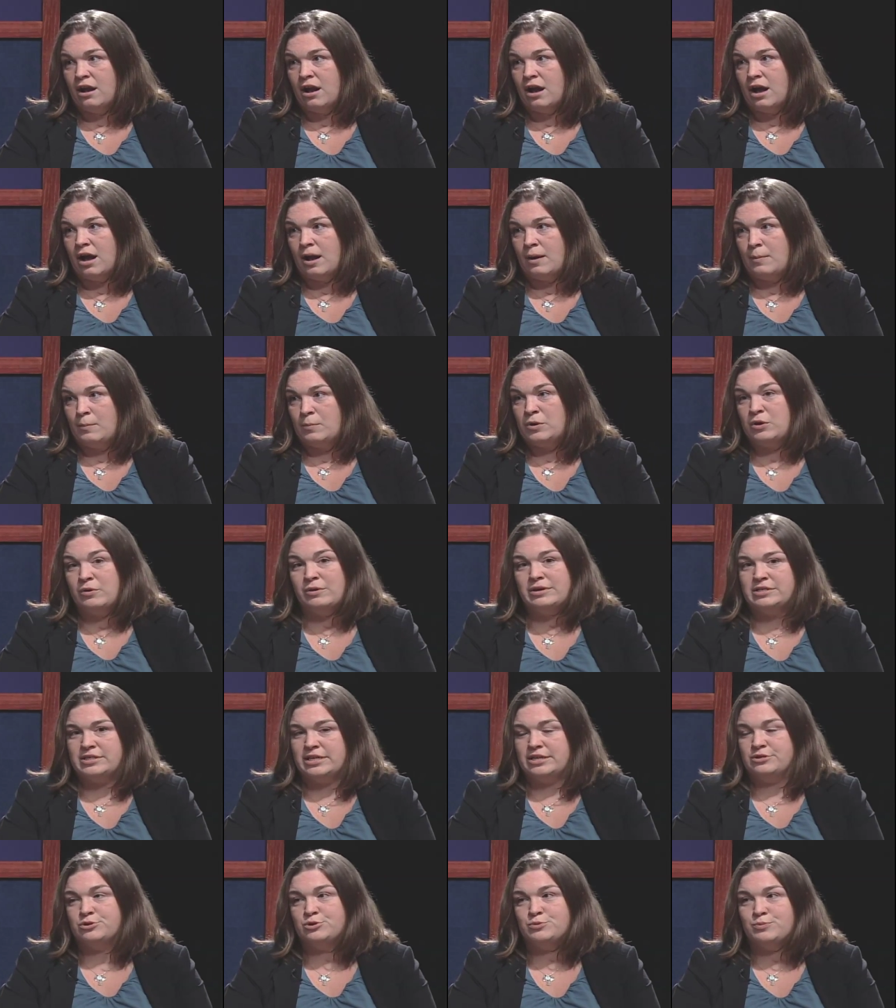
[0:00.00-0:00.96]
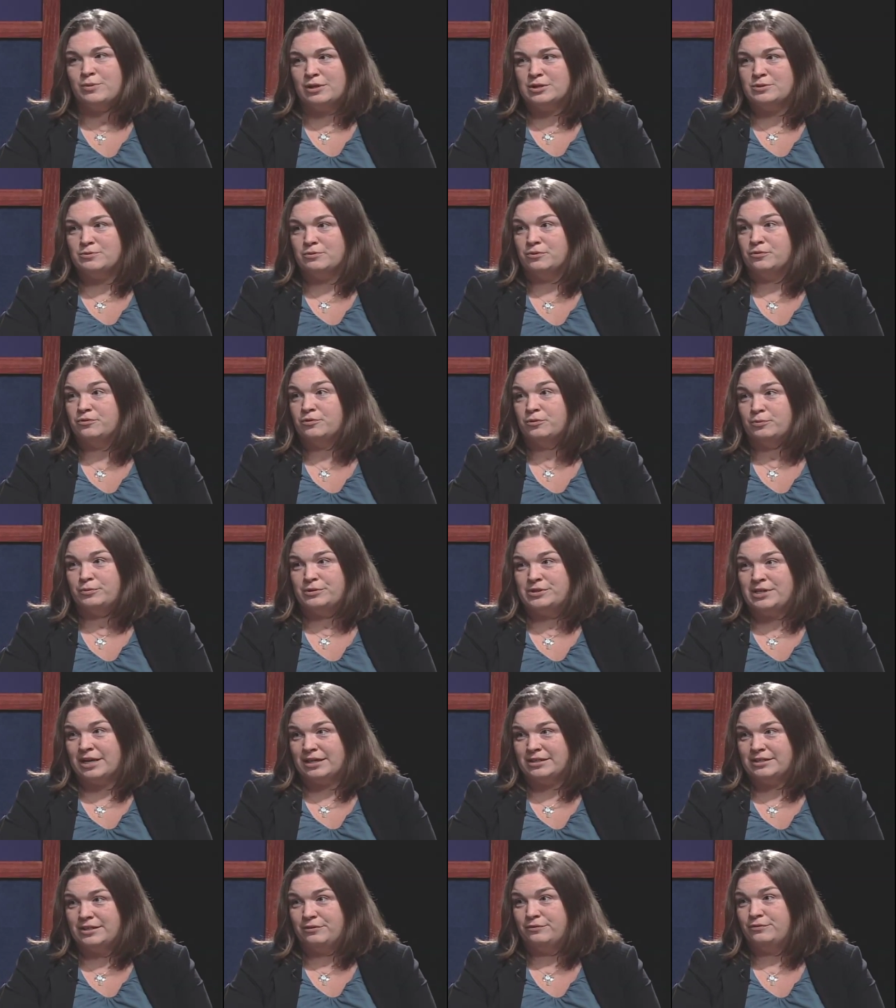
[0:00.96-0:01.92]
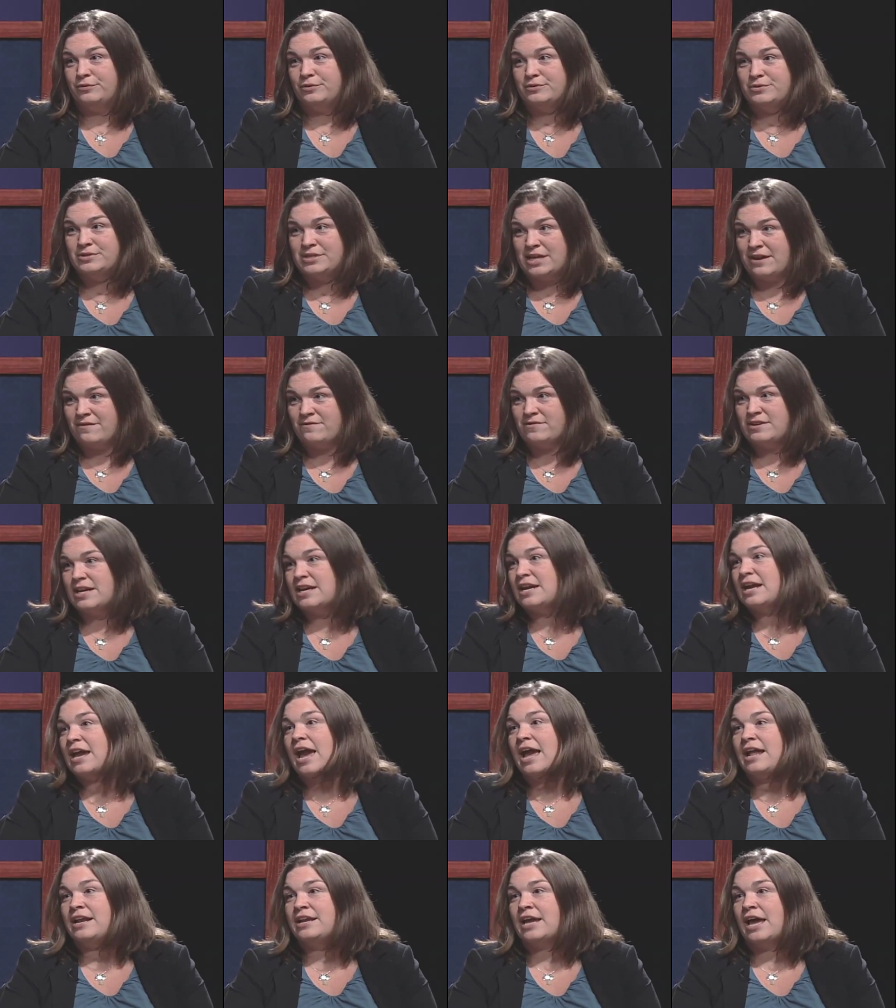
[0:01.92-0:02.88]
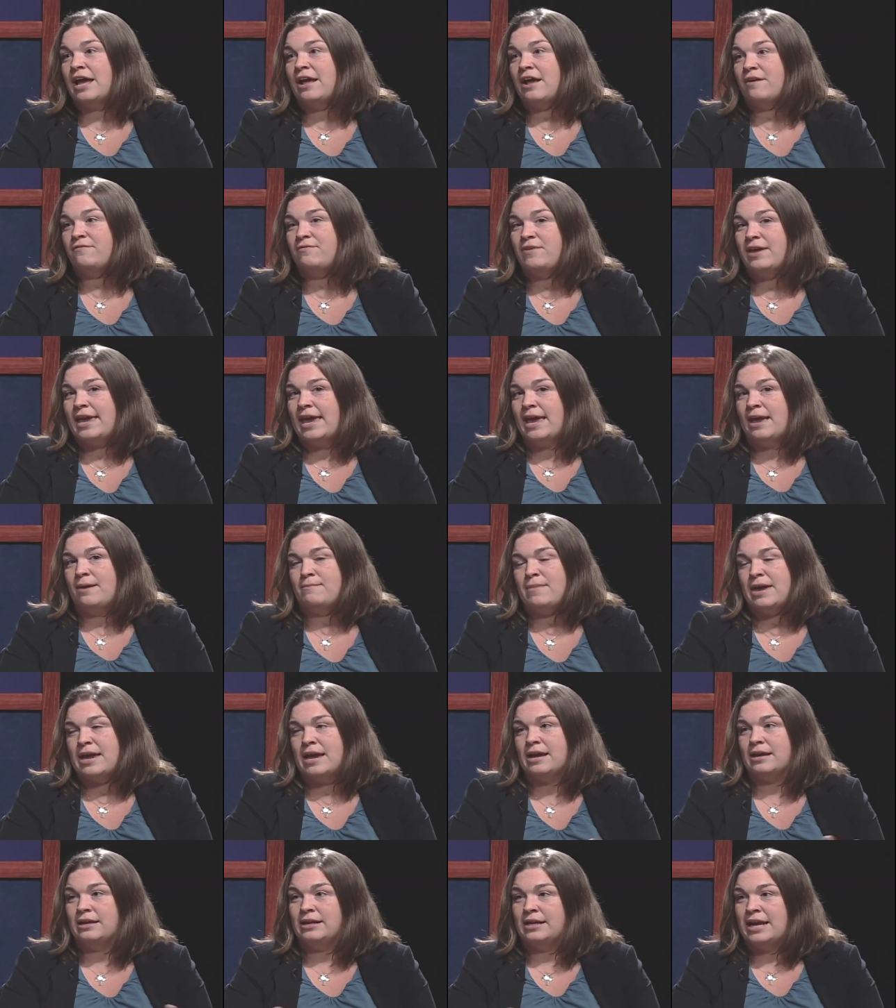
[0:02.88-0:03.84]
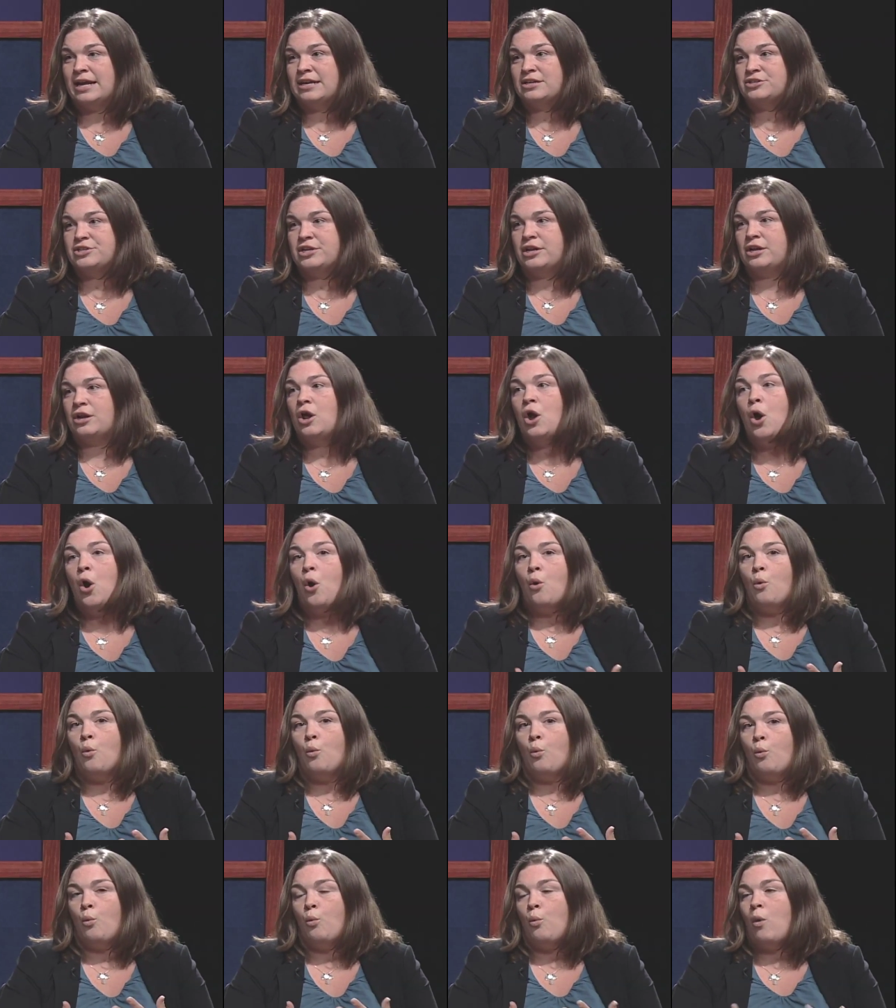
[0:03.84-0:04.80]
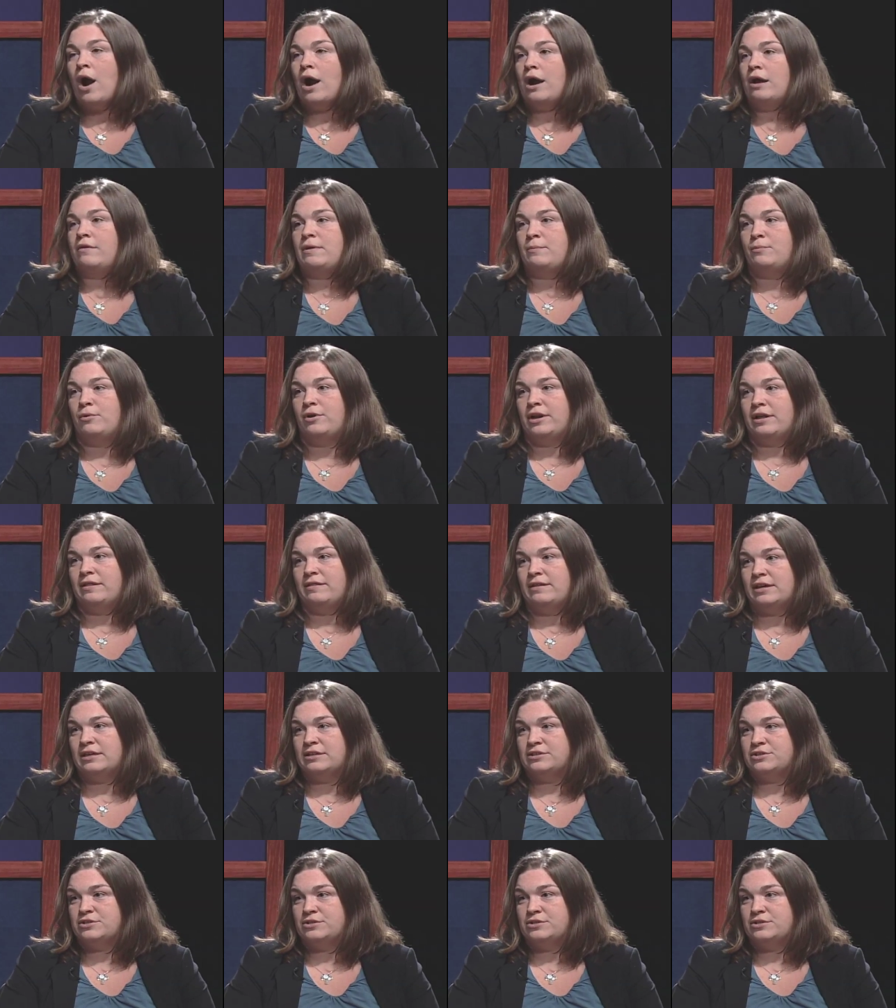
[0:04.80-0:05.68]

Um, USDA is responsible for protecting food safety, and yet if they can't make a connection, why are they putting the